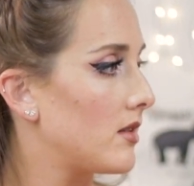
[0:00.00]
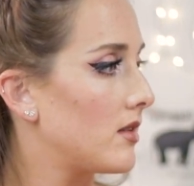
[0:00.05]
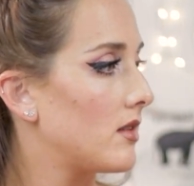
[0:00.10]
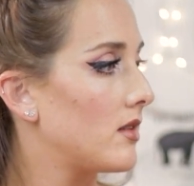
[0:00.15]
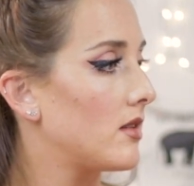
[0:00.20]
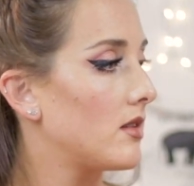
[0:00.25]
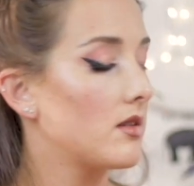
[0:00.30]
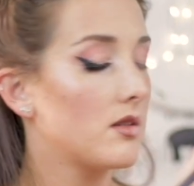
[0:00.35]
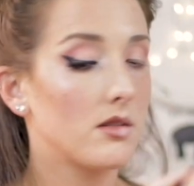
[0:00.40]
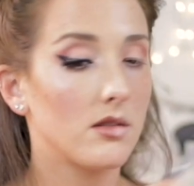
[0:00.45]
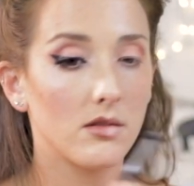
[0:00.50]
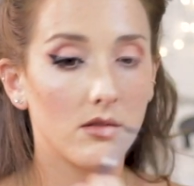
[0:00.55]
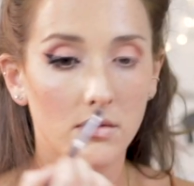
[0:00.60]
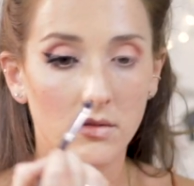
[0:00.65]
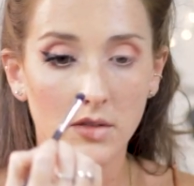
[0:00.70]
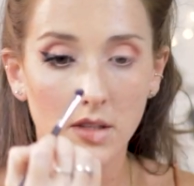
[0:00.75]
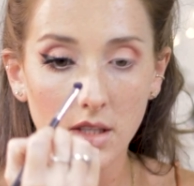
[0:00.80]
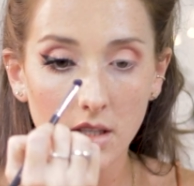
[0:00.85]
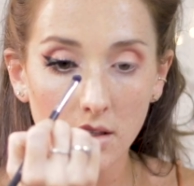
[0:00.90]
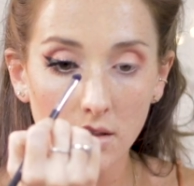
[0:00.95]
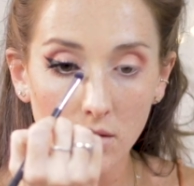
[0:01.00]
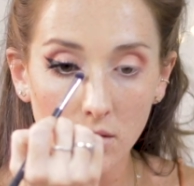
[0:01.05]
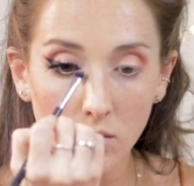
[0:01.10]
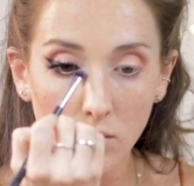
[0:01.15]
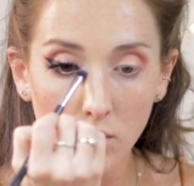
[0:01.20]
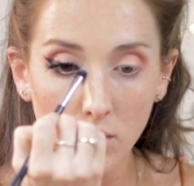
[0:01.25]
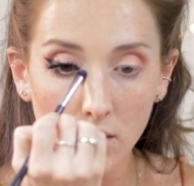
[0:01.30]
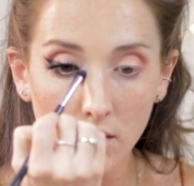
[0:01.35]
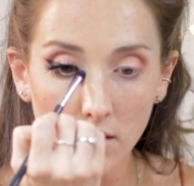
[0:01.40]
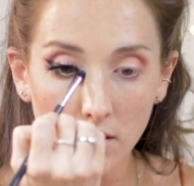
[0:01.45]
for the inner
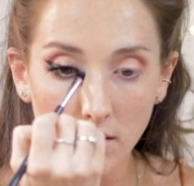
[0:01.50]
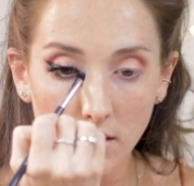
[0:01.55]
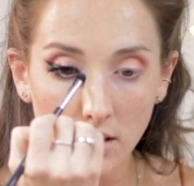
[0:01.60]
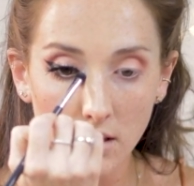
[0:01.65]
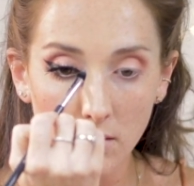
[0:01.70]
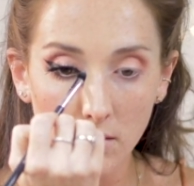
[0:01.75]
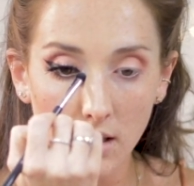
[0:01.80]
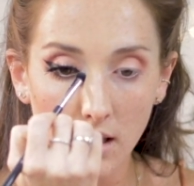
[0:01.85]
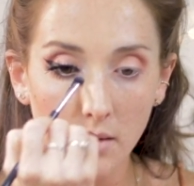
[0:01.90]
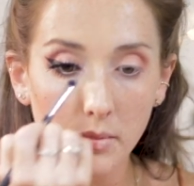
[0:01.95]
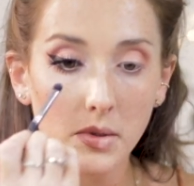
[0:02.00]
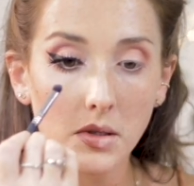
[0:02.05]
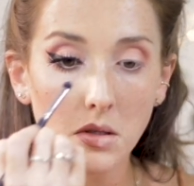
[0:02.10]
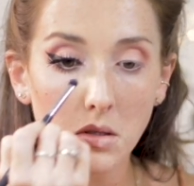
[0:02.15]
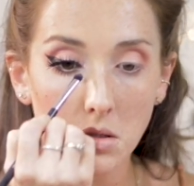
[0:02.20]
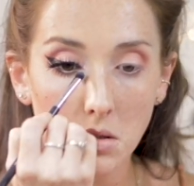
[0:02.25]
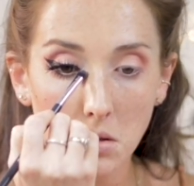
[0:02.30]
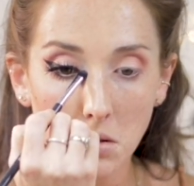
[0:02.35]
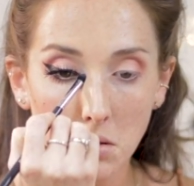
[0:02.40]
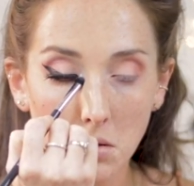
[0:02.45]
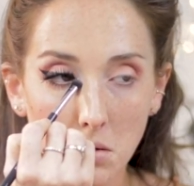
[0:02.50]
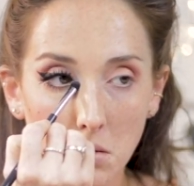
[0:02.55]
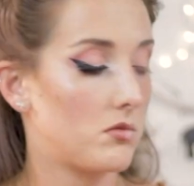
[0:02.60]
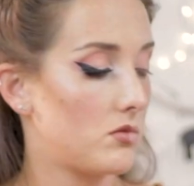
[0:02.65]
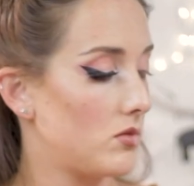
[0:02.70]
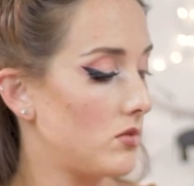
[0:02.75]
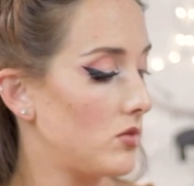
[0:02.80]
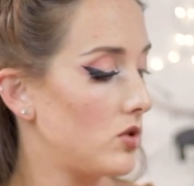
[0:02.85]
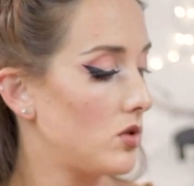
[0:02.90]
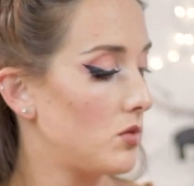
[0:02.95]
corner and see what happens.
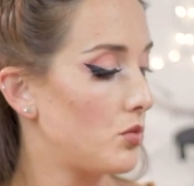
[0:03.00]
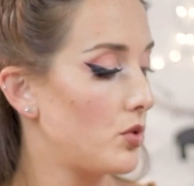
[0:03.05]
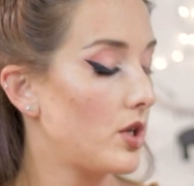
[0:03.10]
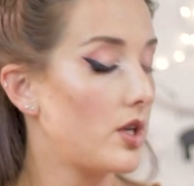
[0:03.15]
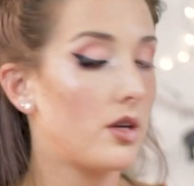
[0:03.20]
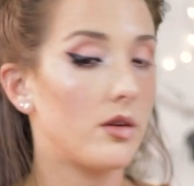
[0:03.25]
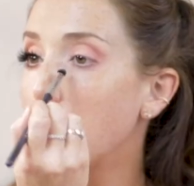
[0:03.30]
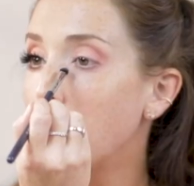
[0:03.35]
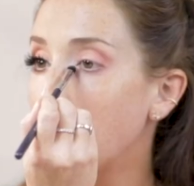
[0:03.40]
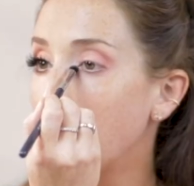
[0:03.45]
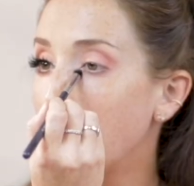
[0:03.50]
She's pretty.